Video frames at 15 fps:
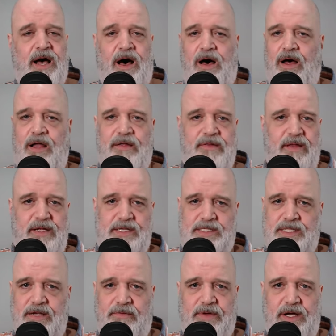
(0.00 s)
all of the
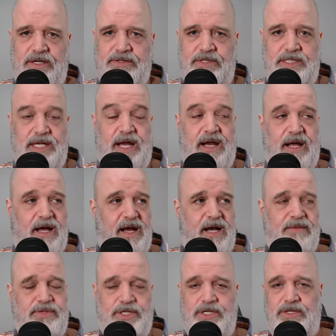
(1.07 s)
list of countries, and and
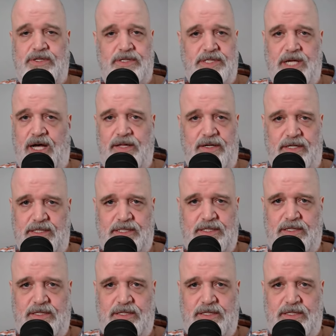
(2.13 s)
I'm sure there's others.